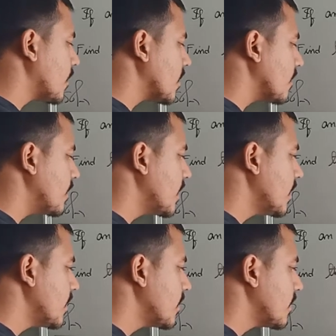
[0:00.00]
will
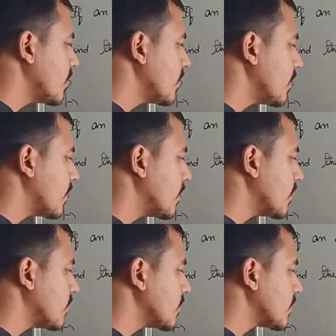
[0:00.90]
be
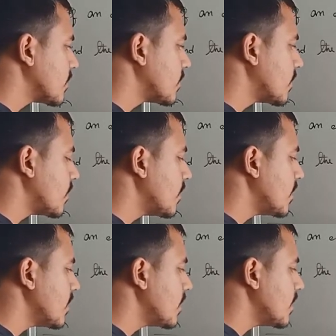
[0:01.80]

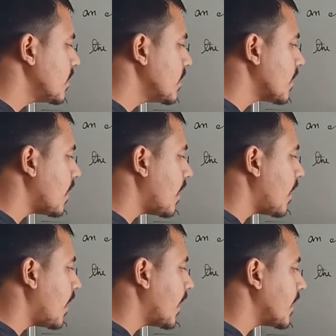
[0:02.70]
20
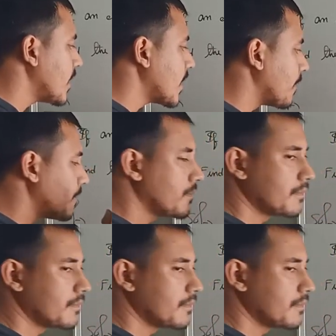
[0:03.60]
I cap.